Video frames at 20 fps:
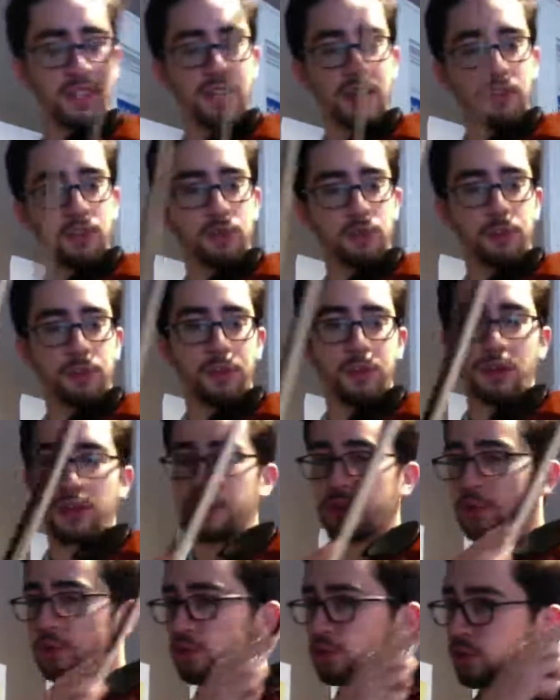if you figure
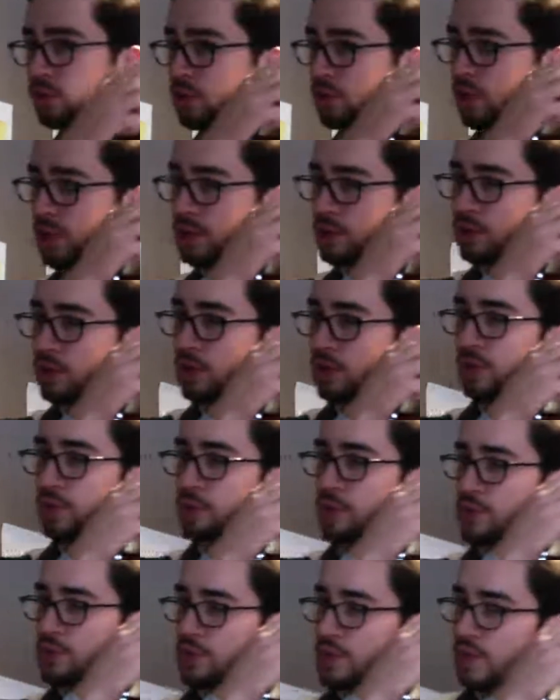out those 2 on your own,
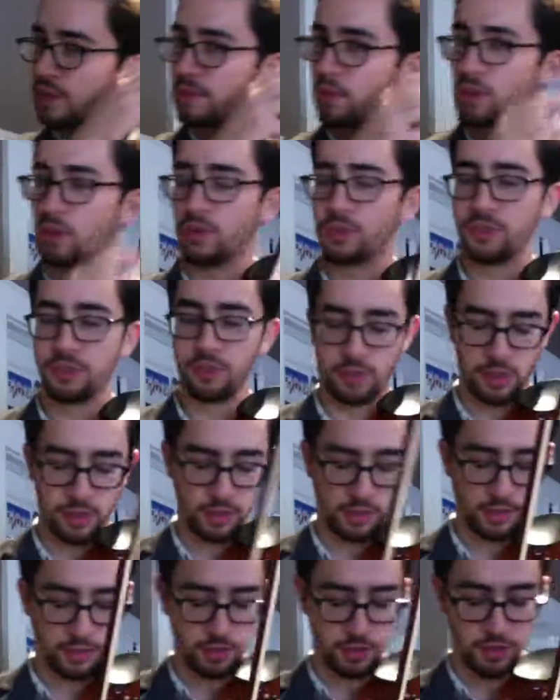we should have the whole
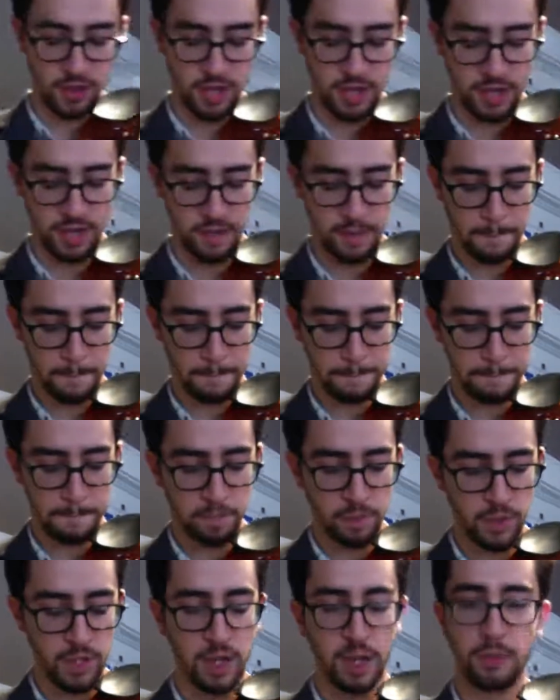song. Let's try it.
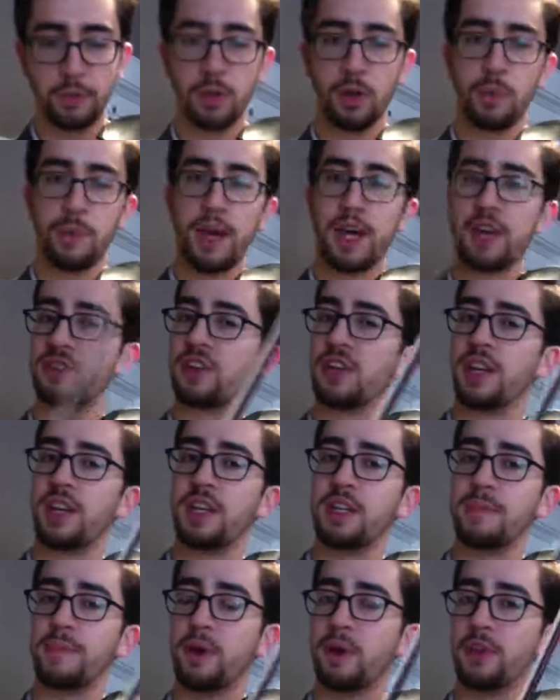Go back to
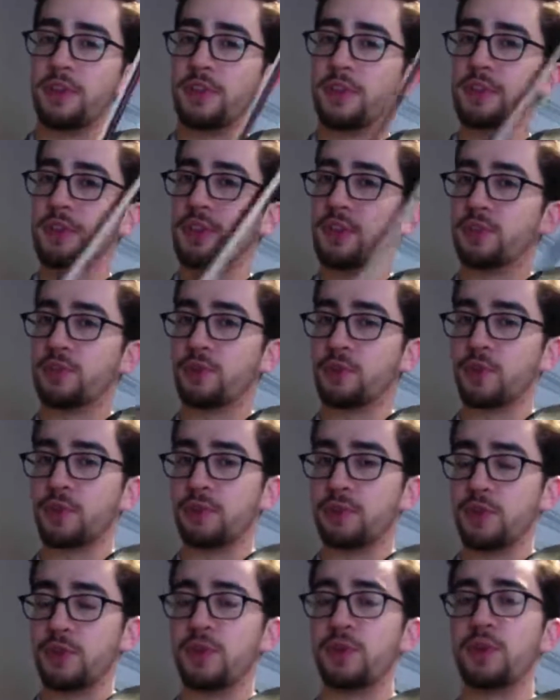any part that you need to
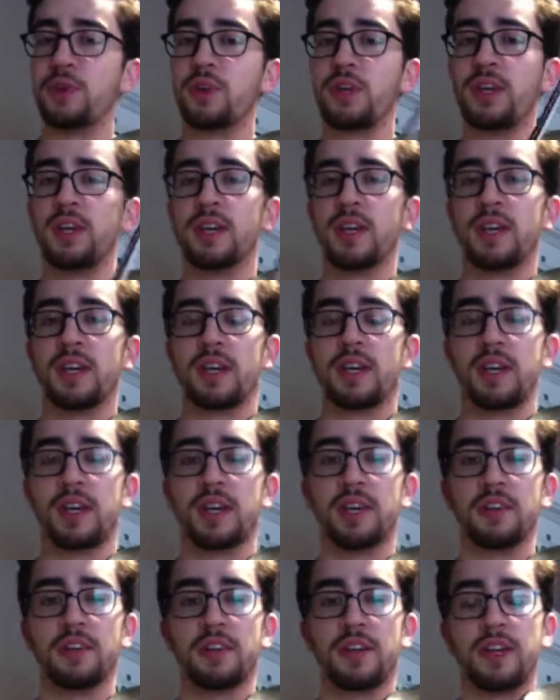review
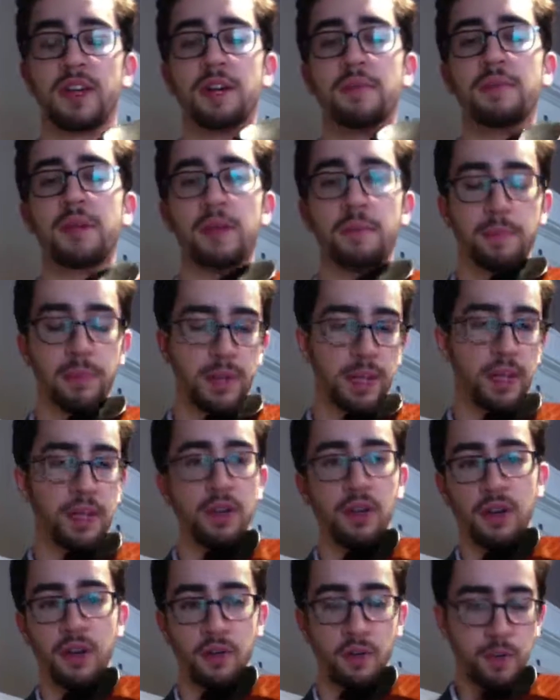and play
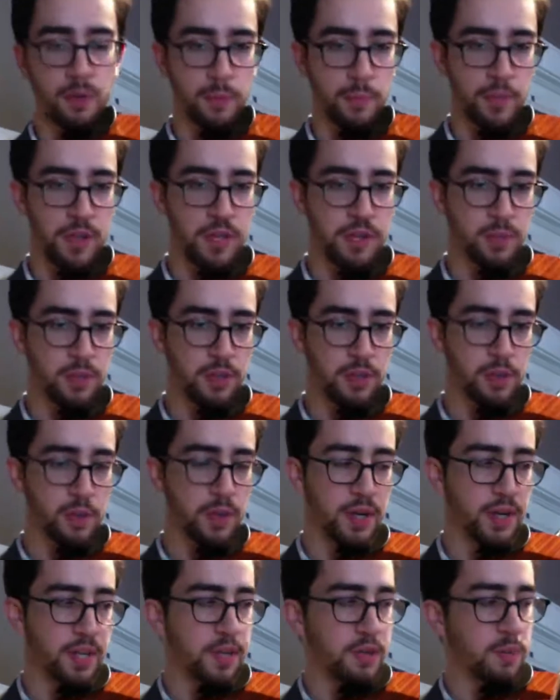along with me when you're
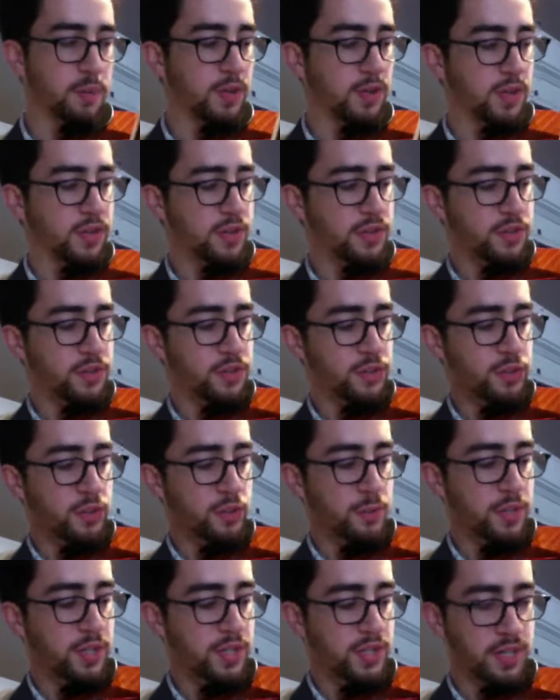ready. 1, 2,
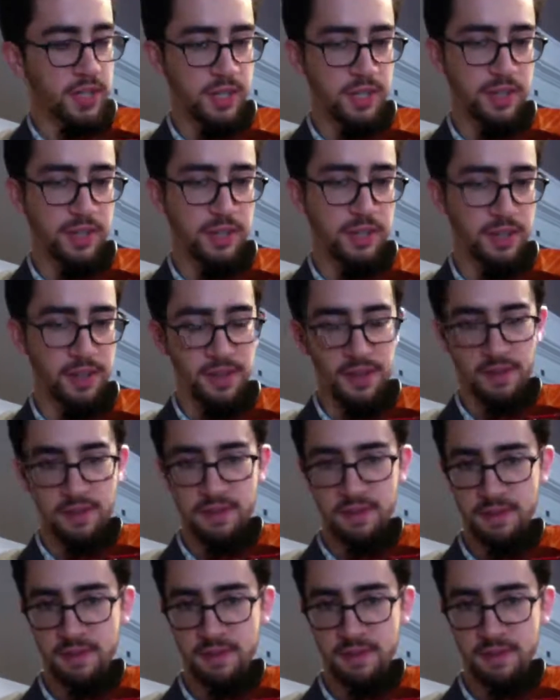begin and go.